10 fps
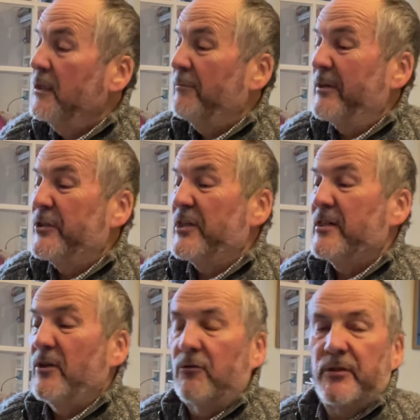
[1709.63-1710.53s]
which is
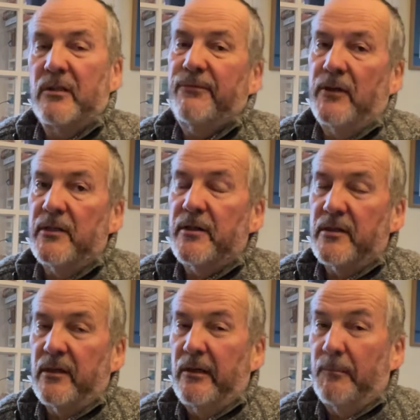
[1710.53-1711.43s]
not as fast as
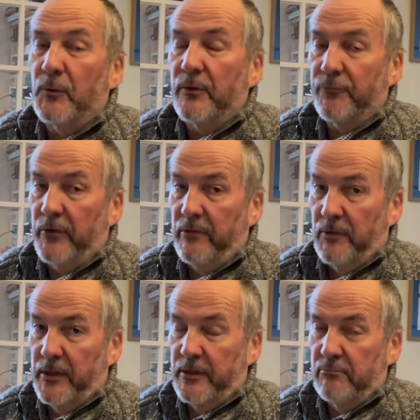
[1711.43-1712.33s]
I am on the
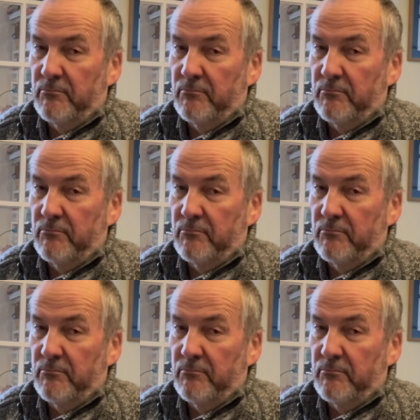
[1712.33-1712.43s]
Freewrite.